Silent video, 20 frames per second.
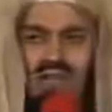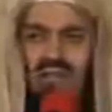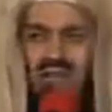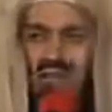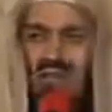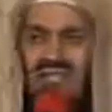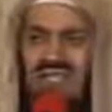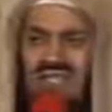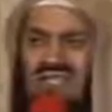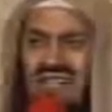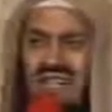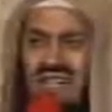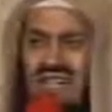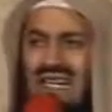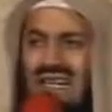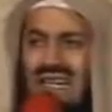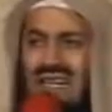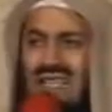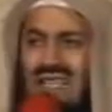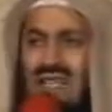If we
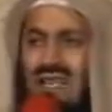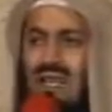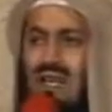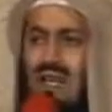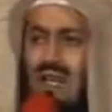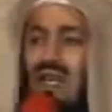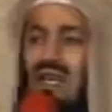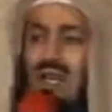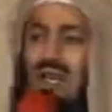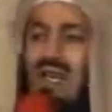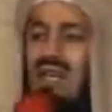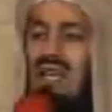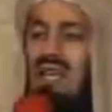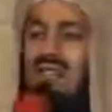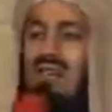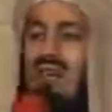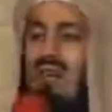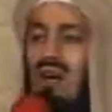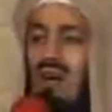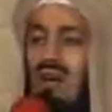study it,
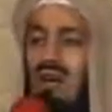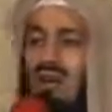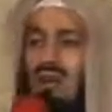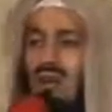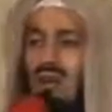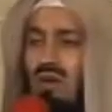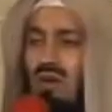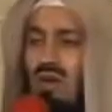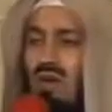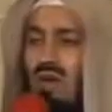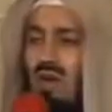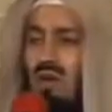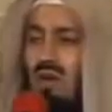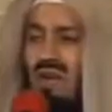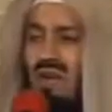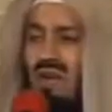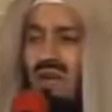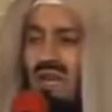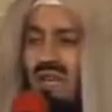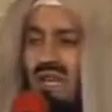later on
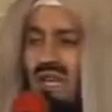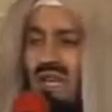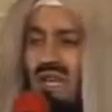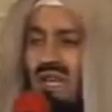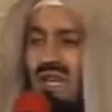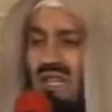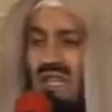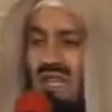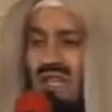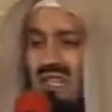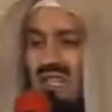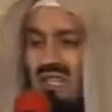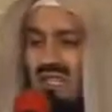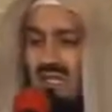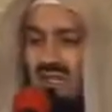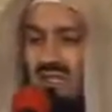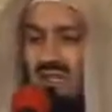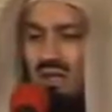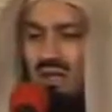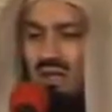when he
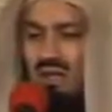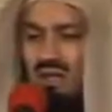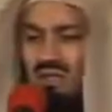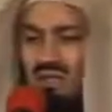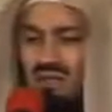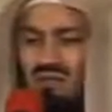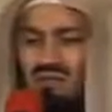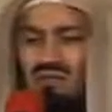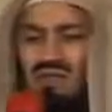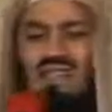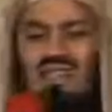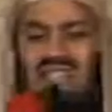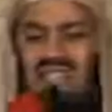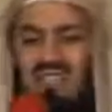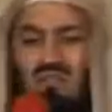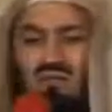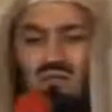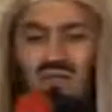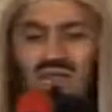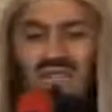needed to
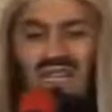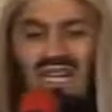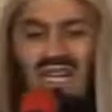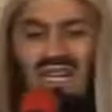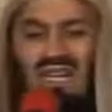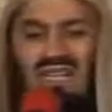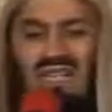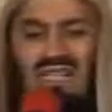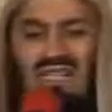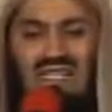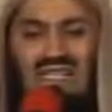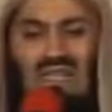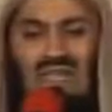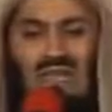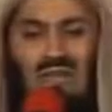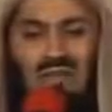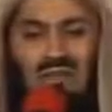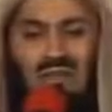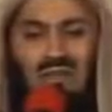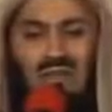face Musa alayhi
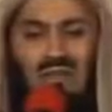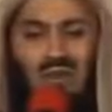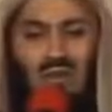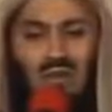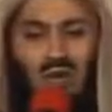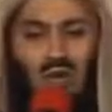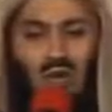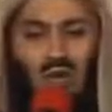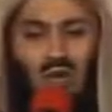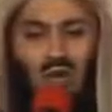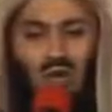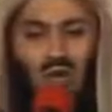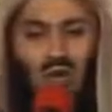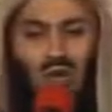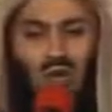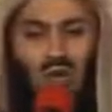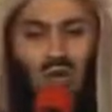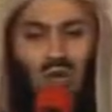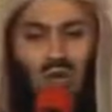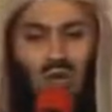salam,
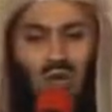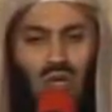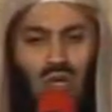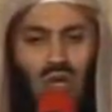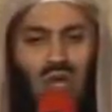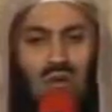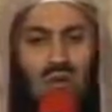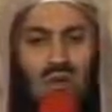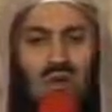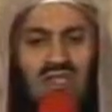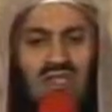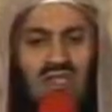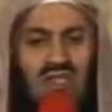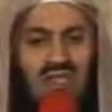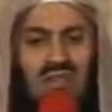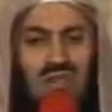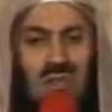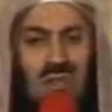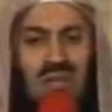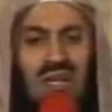he
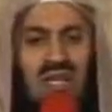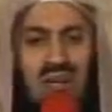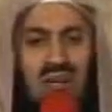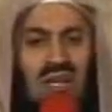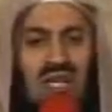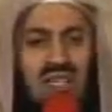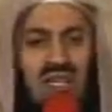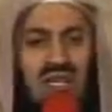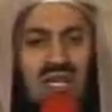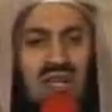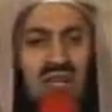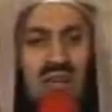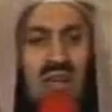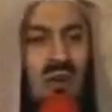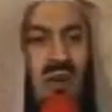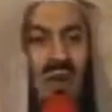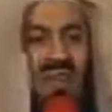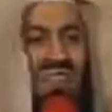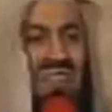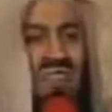wanted to bring magic. If
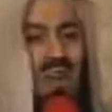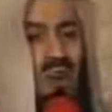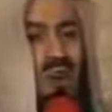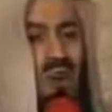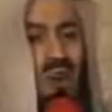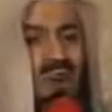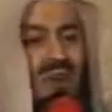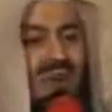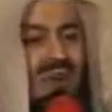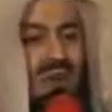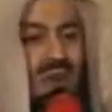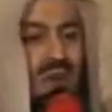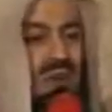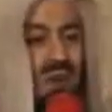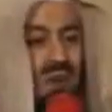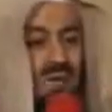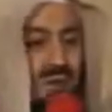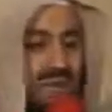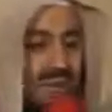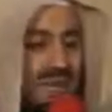he was the God,
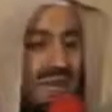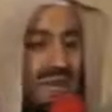couldn't he